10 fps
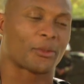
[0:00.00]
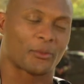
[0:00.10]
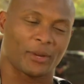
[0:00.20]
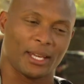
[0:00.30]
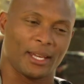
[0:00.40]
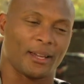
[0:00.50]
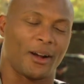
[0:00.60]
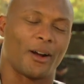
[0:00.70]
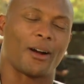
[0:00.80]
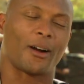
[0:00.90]
three
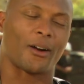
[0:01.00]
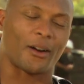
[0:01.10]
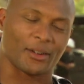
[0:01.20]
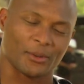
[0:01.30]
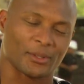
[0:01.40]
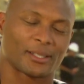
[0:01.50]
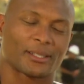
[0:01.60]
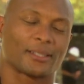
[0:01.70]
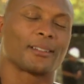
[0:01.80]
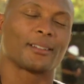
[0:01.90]

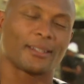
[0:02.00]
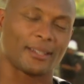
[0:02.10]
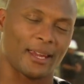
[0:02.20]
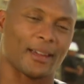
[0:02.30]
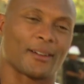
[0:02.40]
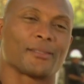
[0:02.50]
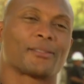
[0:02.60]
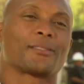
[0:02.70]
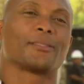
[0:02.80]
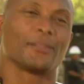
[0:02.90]
arduous
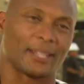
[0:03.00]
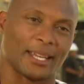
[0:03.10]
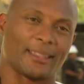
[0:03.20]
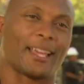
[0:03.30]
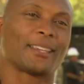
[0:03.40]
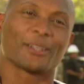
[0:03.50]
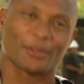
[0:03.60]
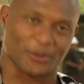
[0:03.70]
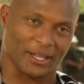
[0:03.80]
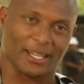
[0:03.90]
years to get that
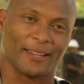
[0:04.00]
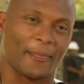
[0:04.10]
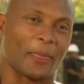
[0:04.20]
degree.